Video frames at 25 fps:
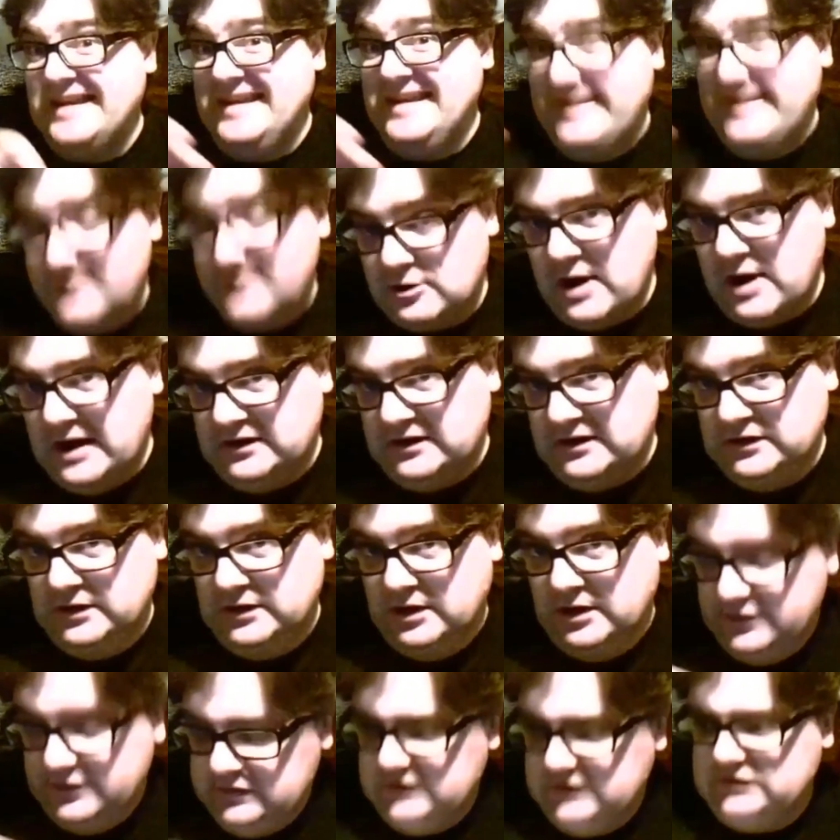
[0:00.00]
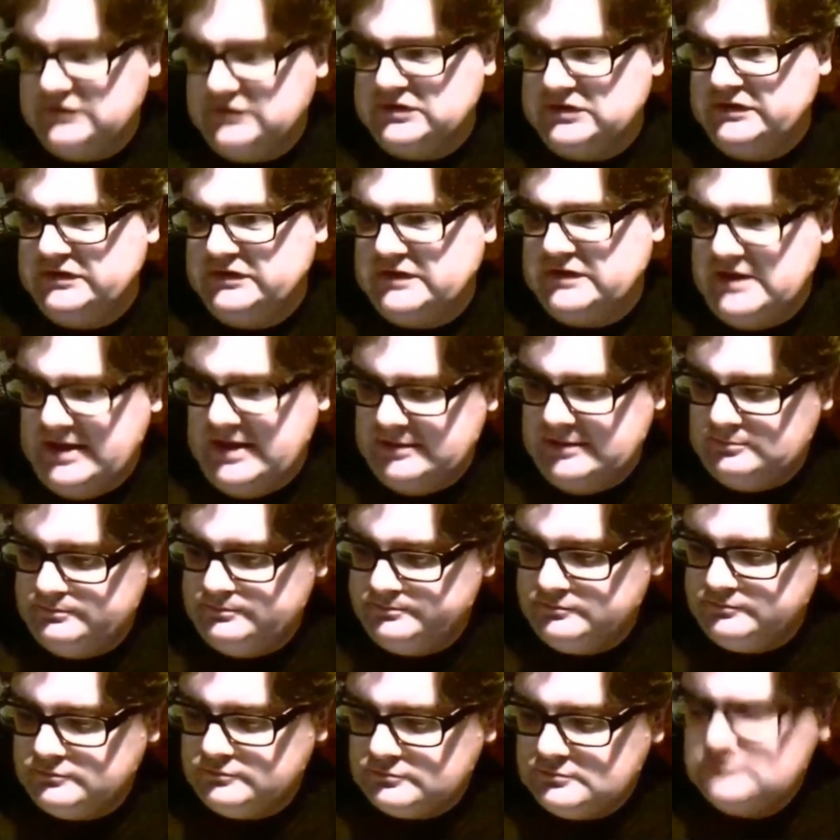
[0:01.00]
integrate to those. It's just that
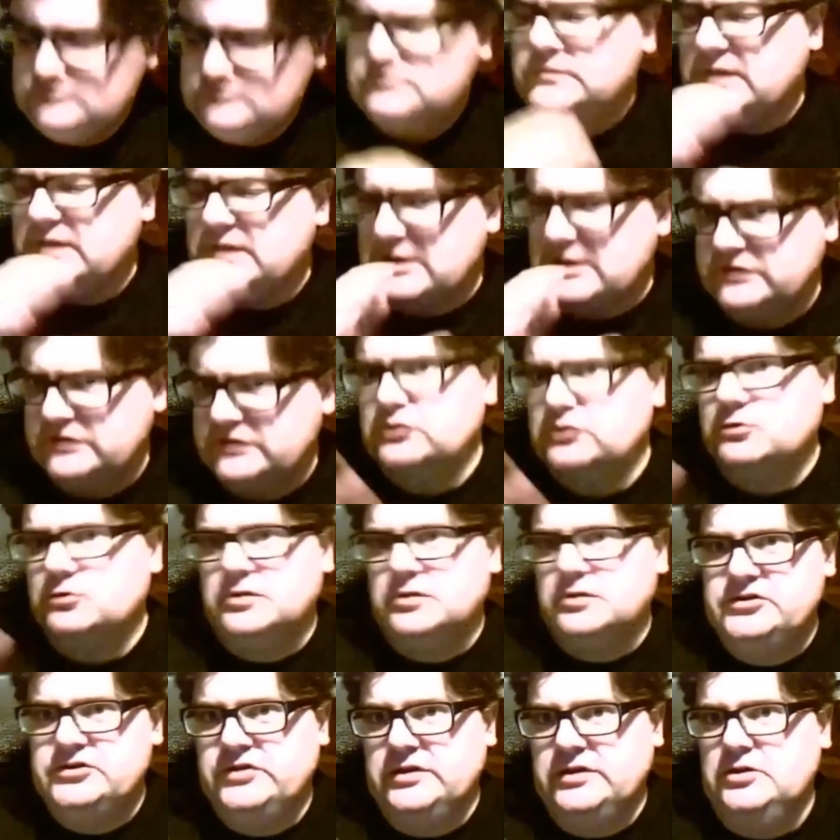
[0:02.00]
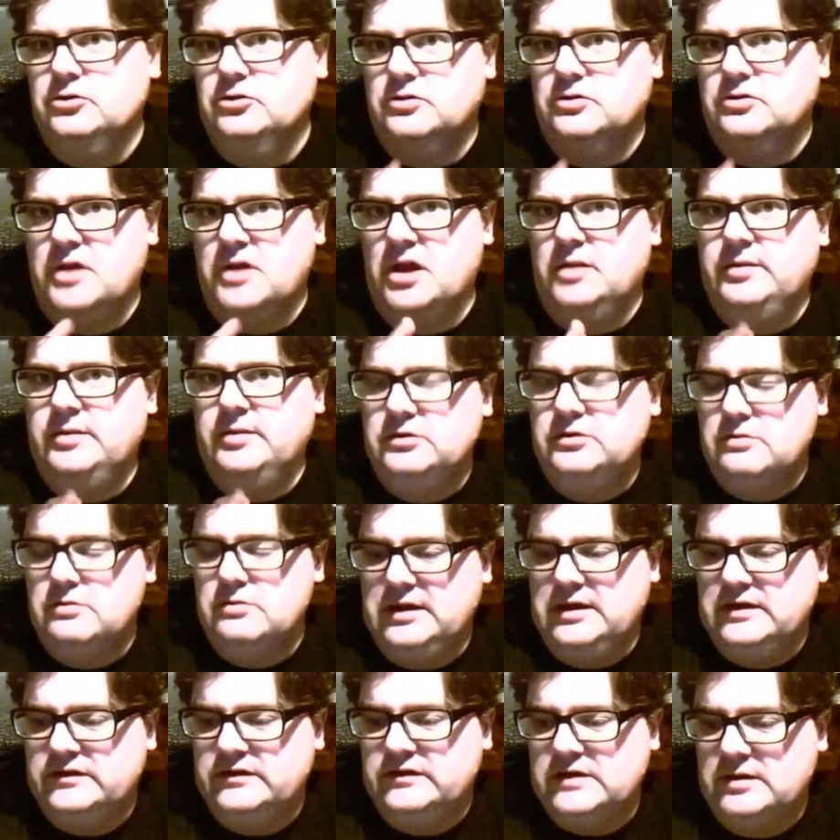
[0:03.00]
the storage that you're going to be
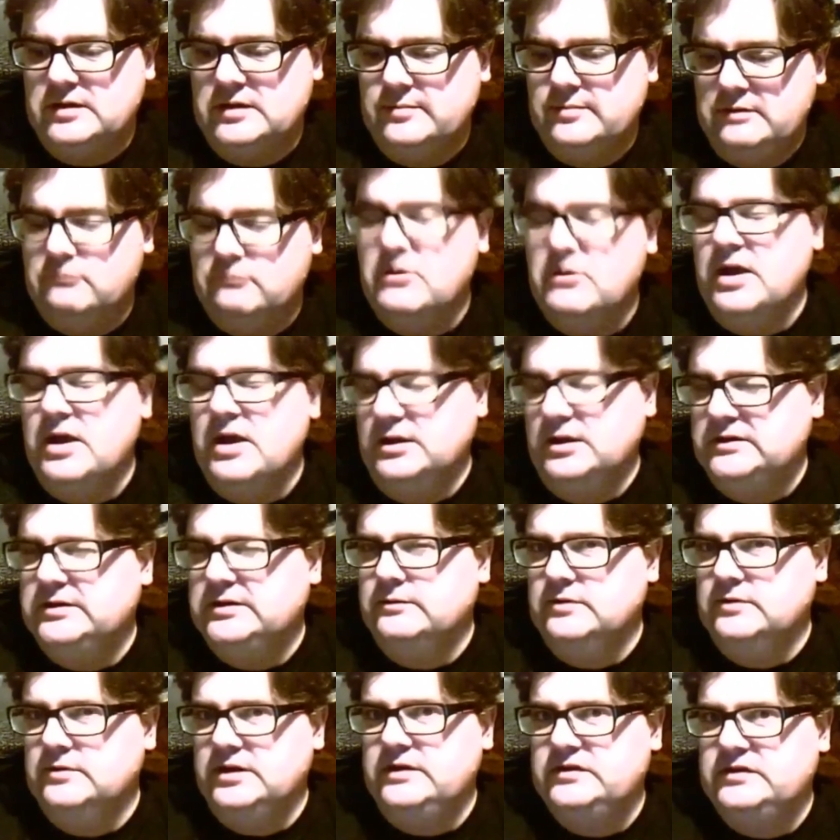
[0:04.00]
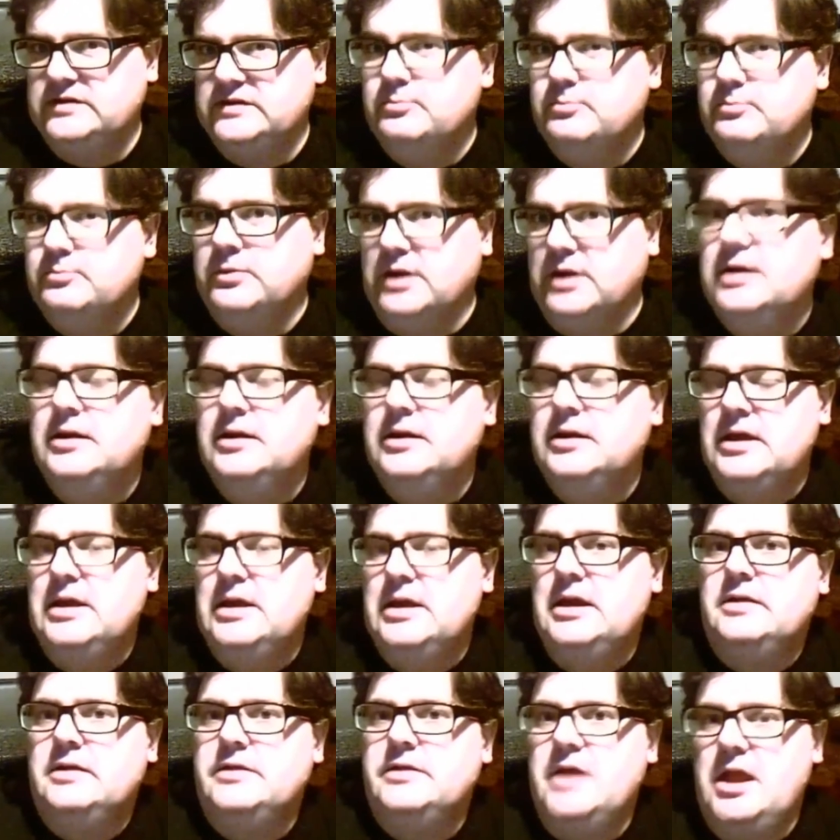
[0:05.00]
doing is going to be relatively simpler
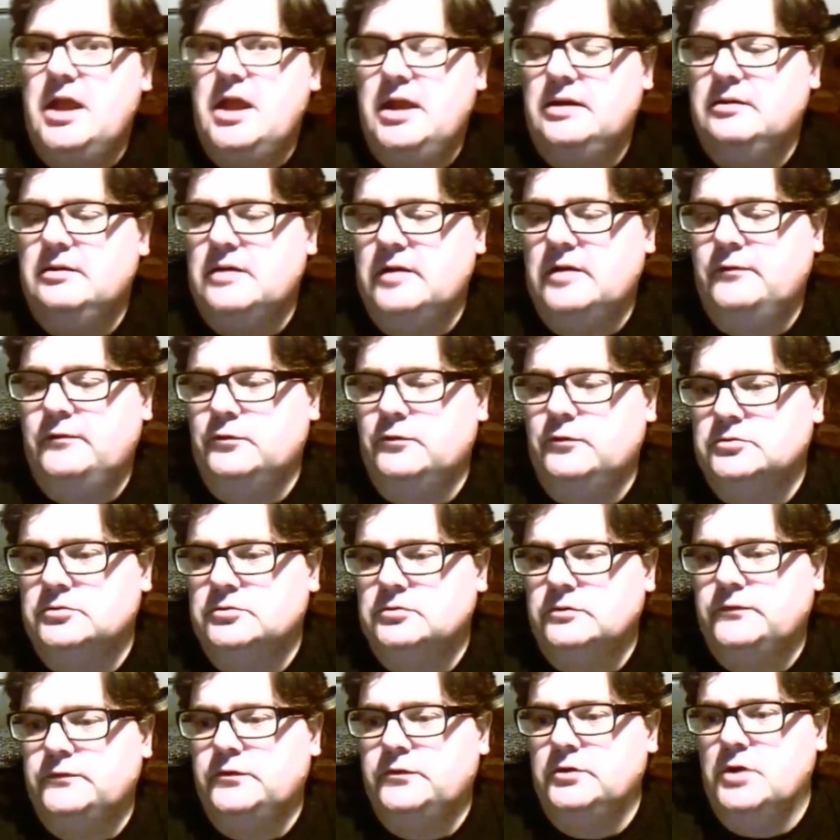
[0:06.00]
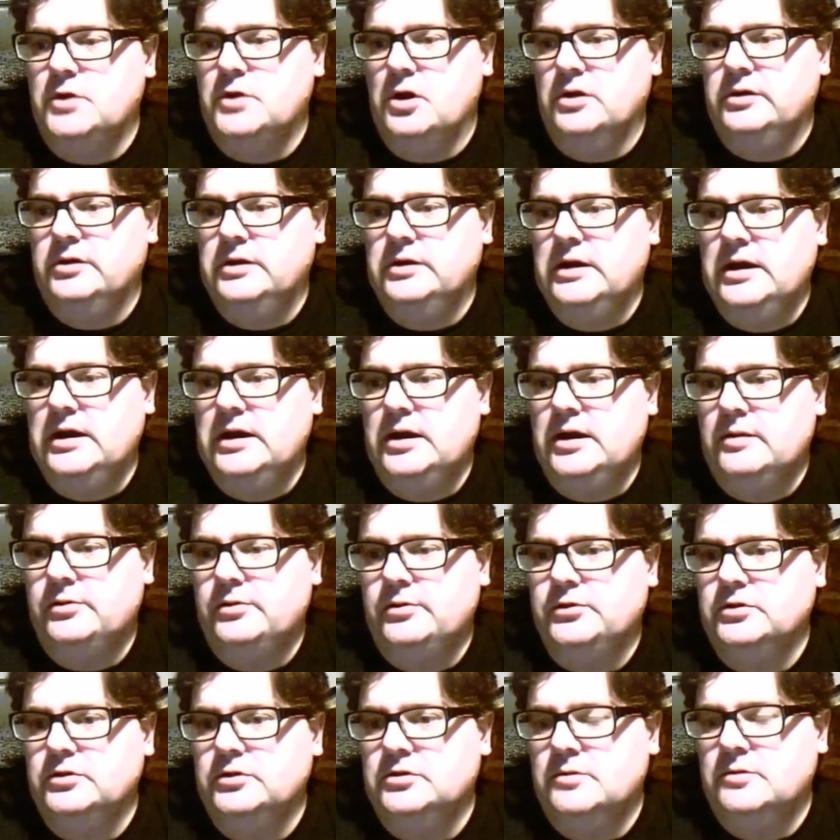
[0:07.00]
than a full-on
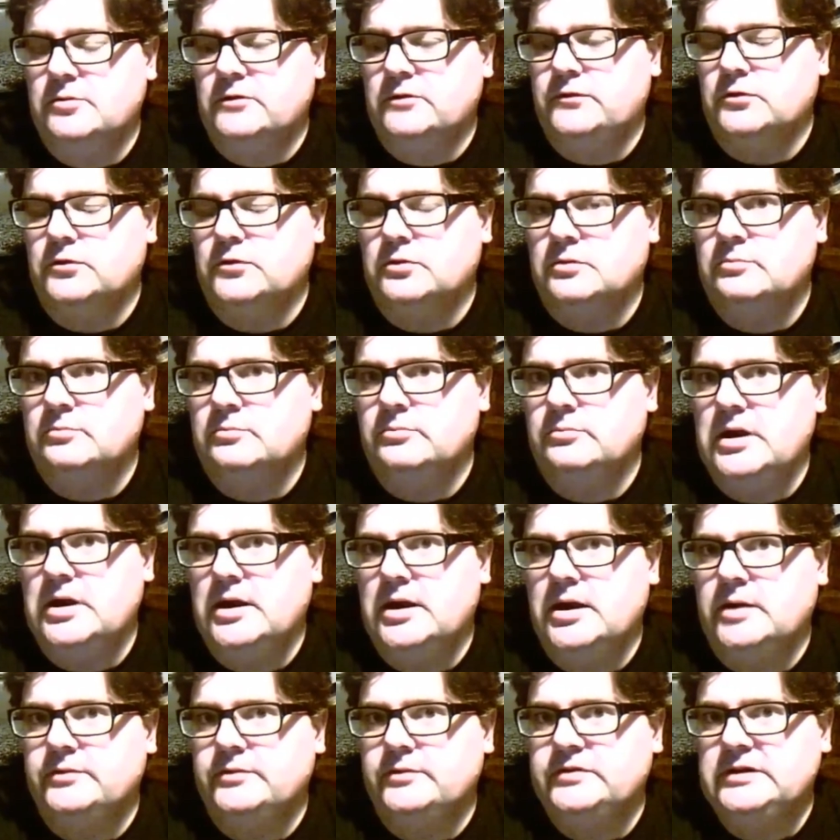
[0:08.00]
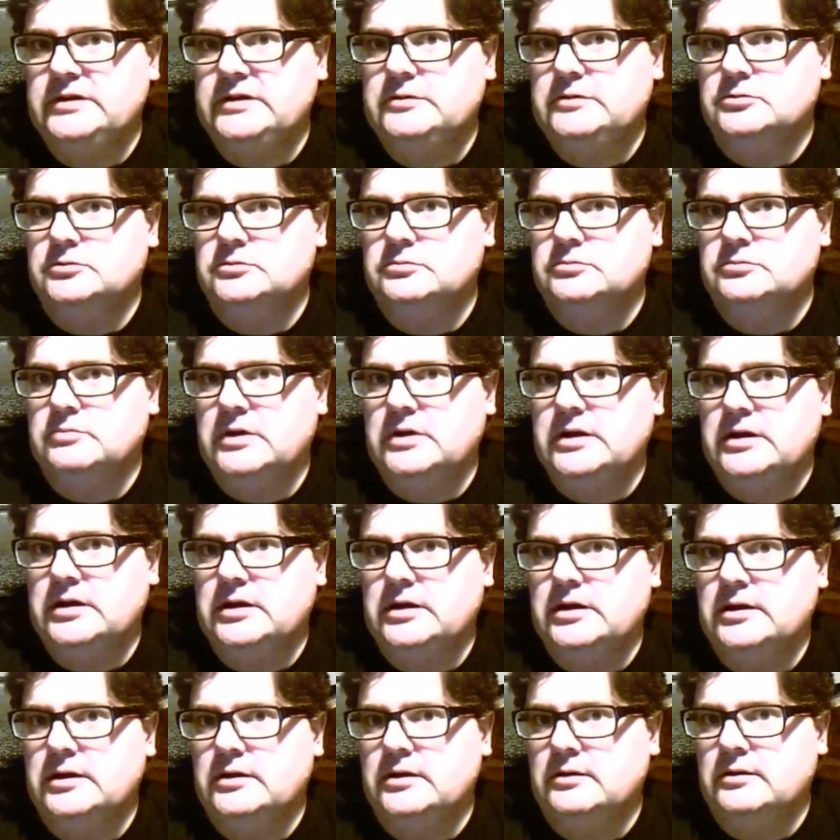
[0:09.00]
third normal form SQL
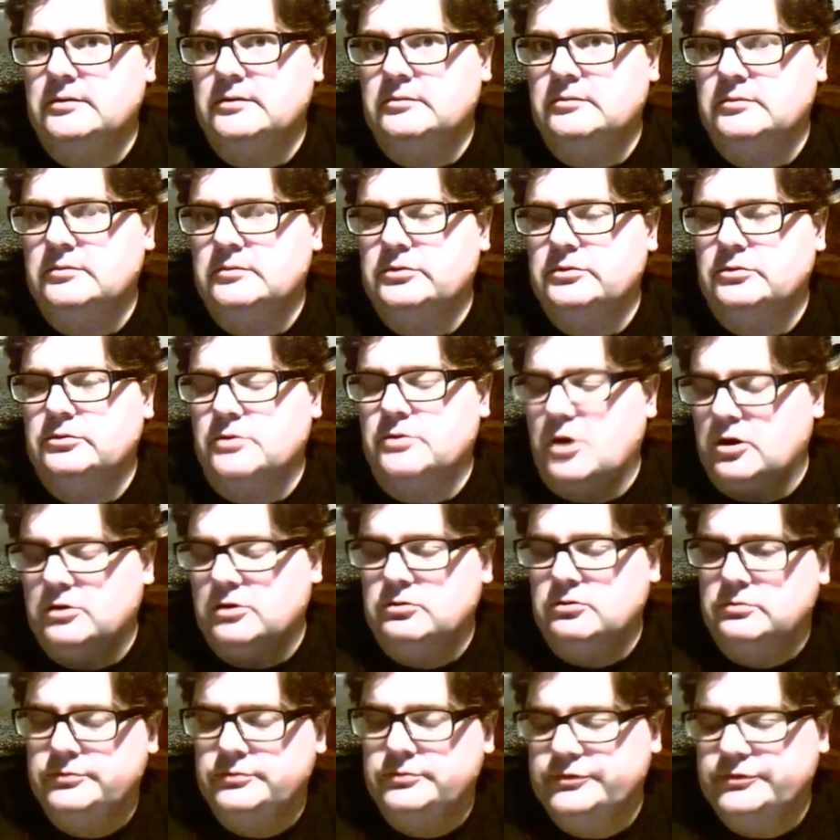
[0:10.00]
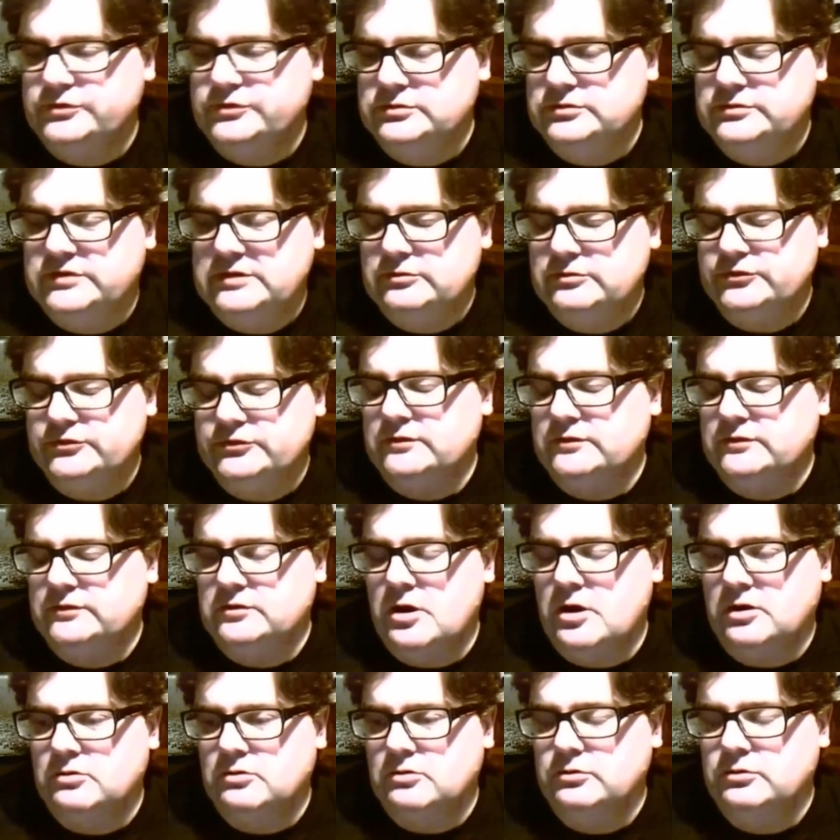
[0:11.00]
or Oracle, SQL Server
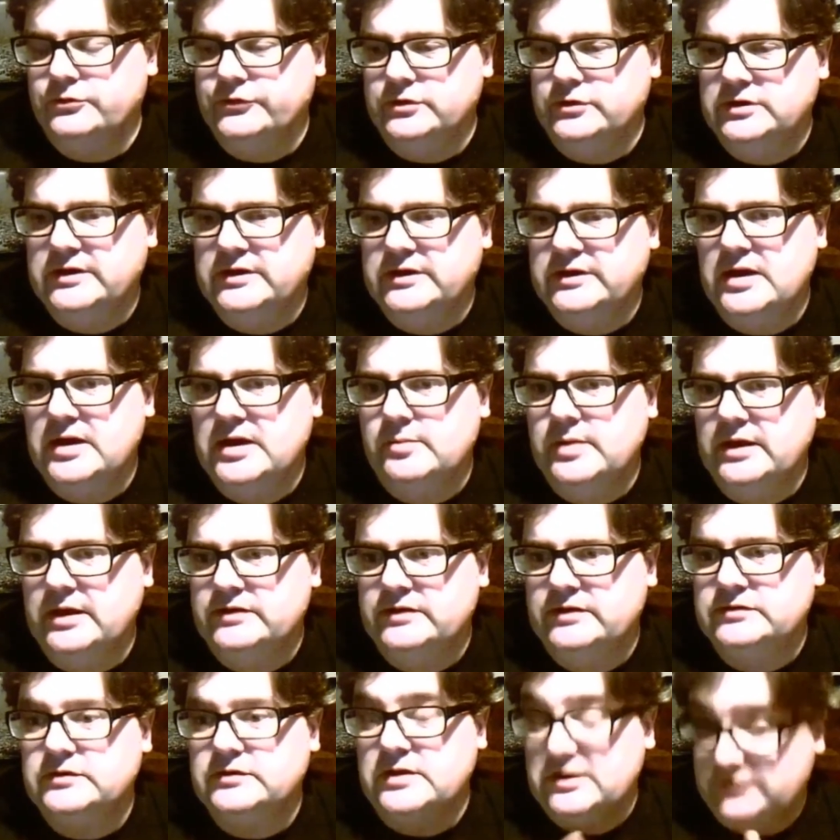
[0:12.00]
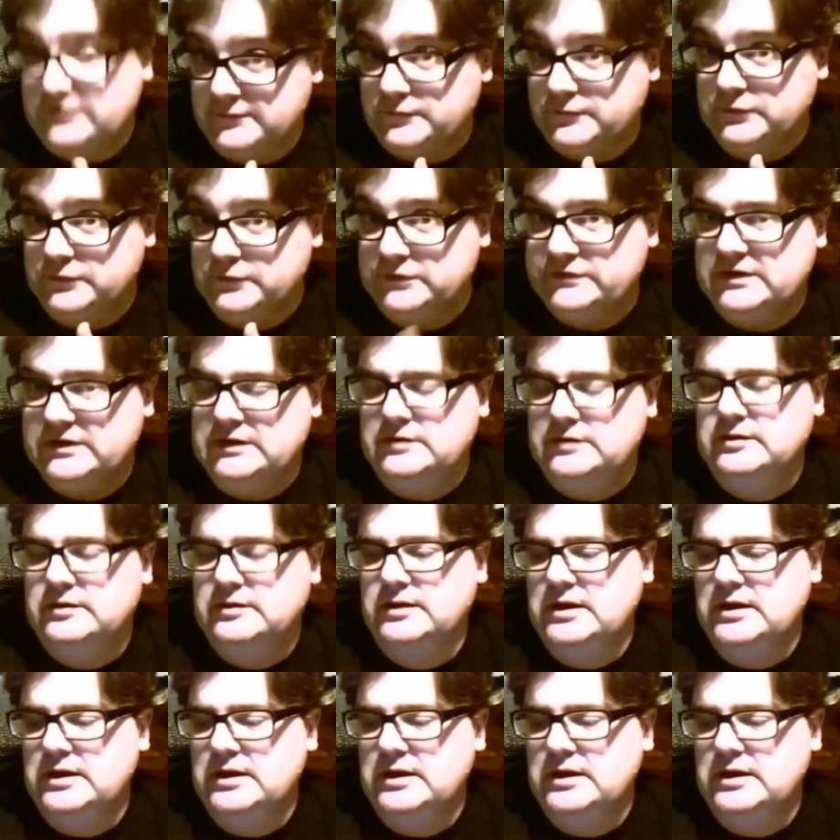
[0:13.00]
Oracle sort of database. So that's the first thing.